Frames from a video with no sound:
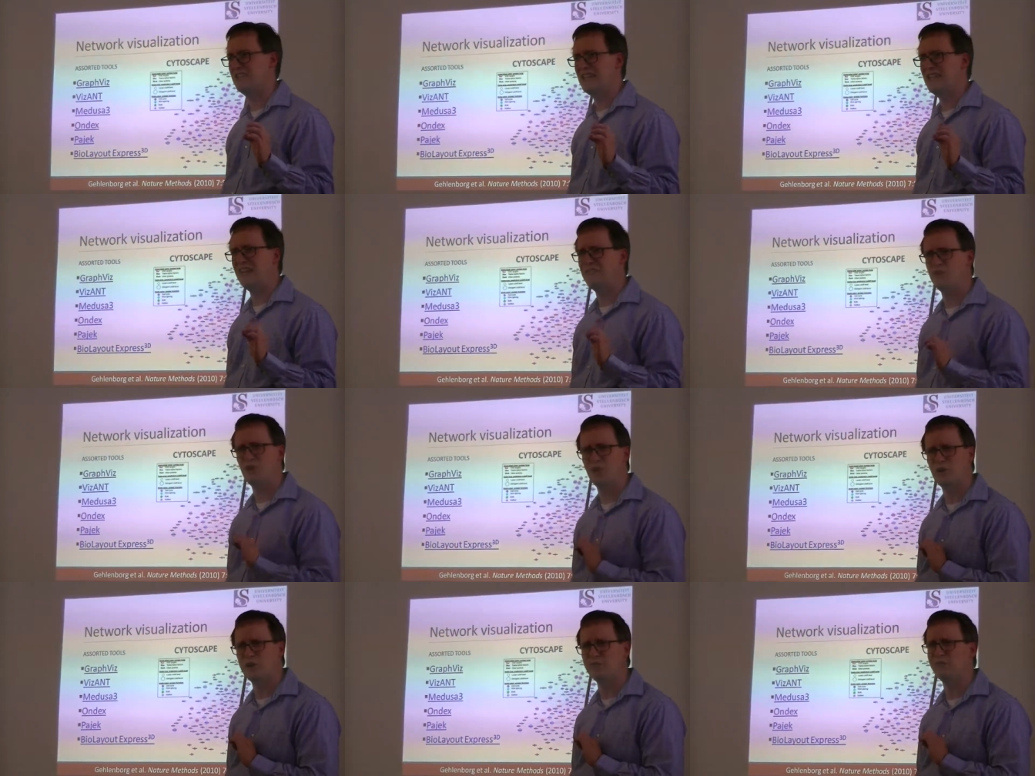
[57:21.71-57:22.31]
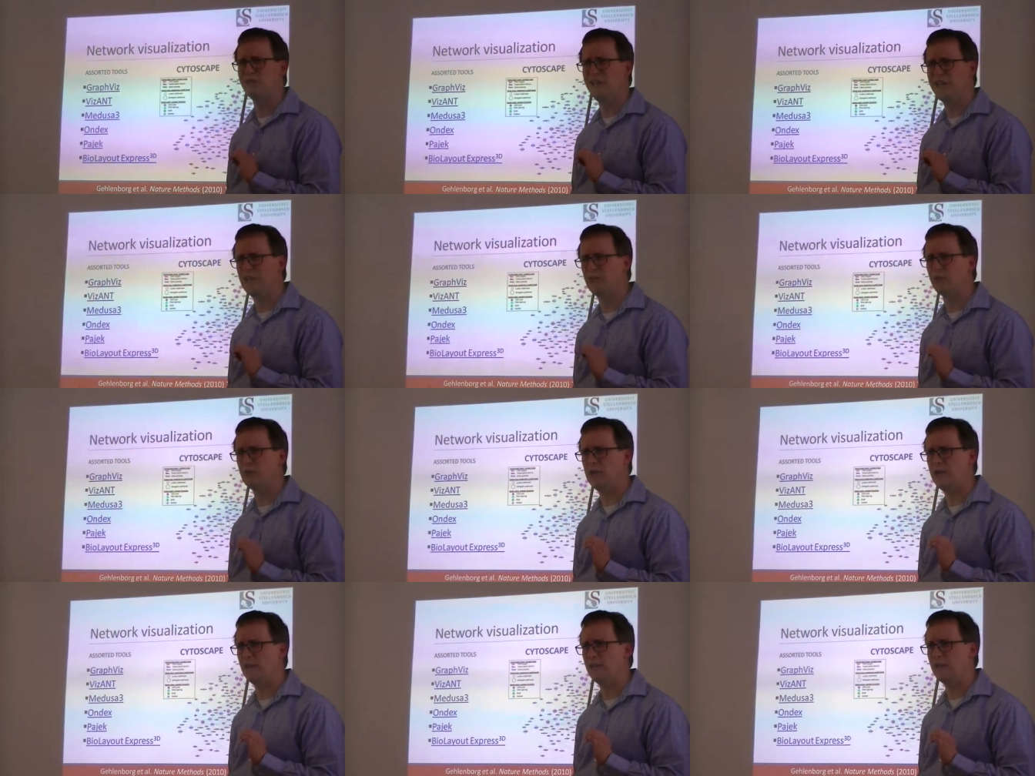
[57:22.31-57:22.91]
Have you heard of link
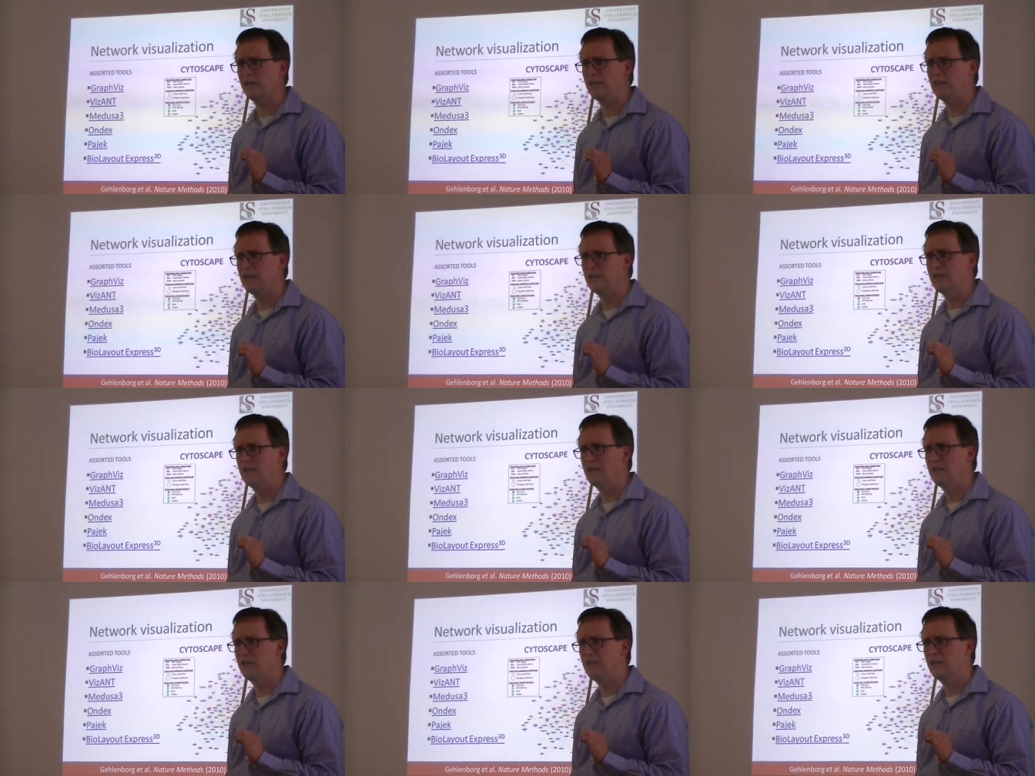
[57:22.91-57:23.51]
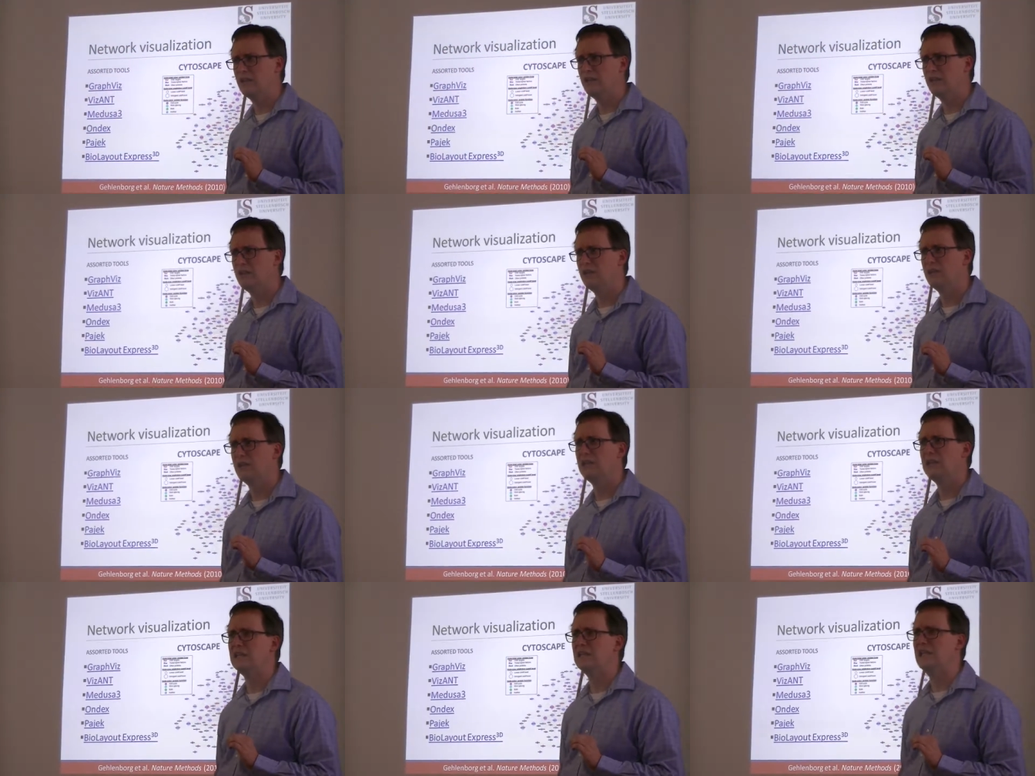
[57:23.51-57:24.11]
rot?
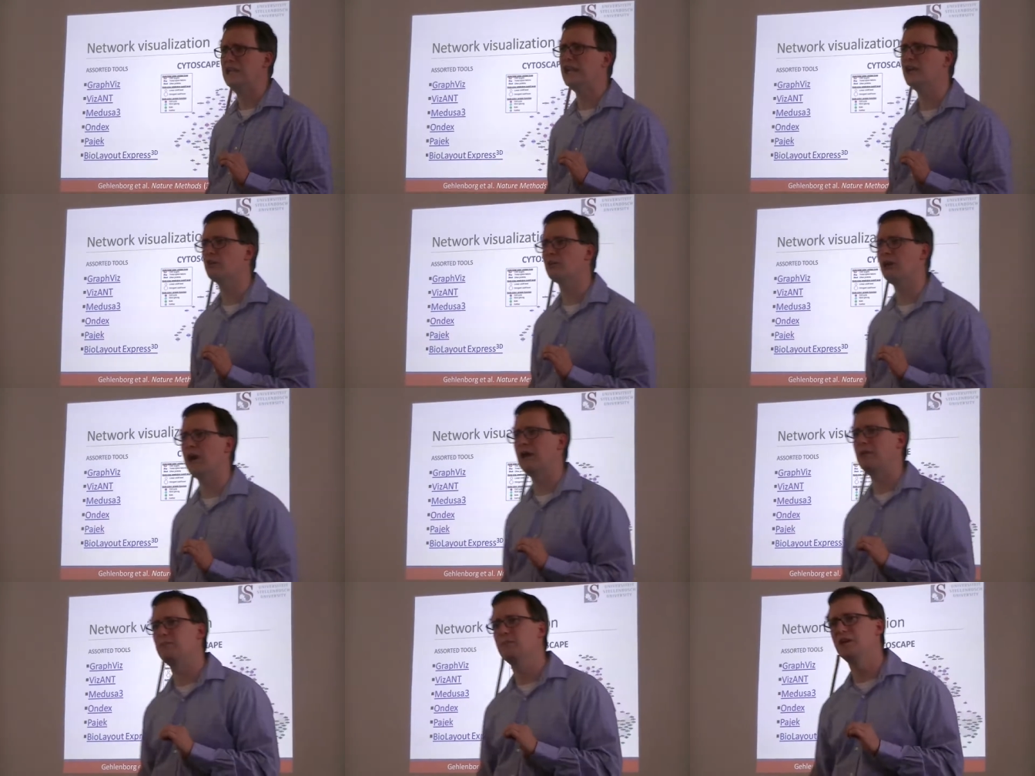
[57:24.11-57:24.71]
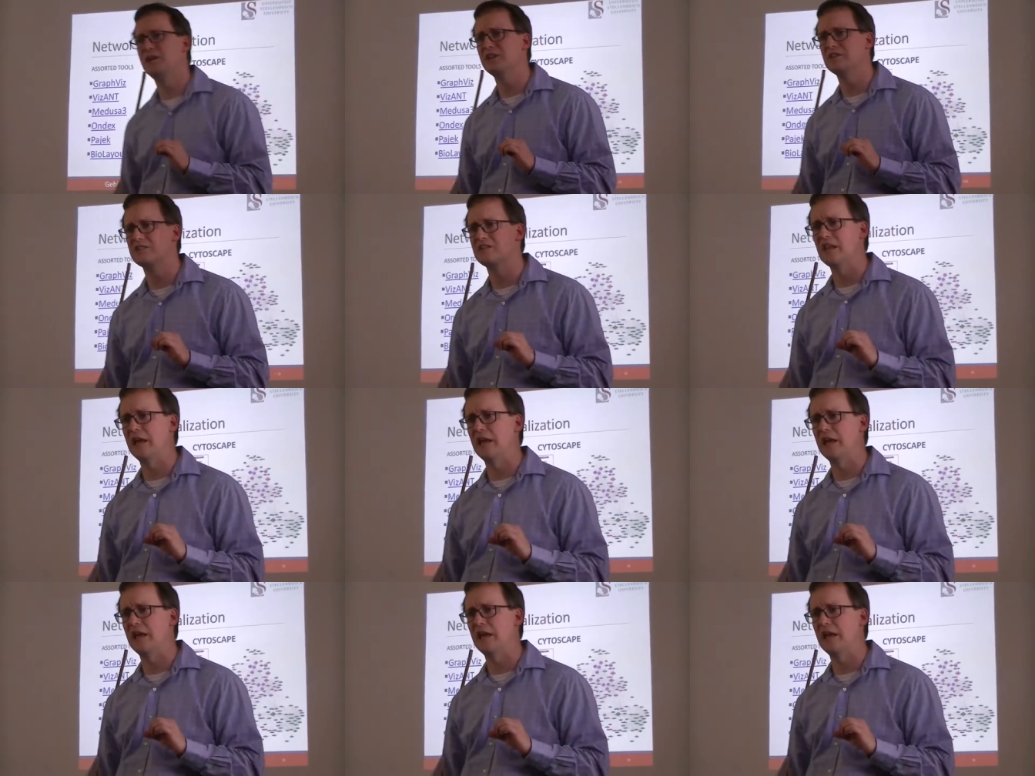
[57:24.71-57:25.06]
Link rot means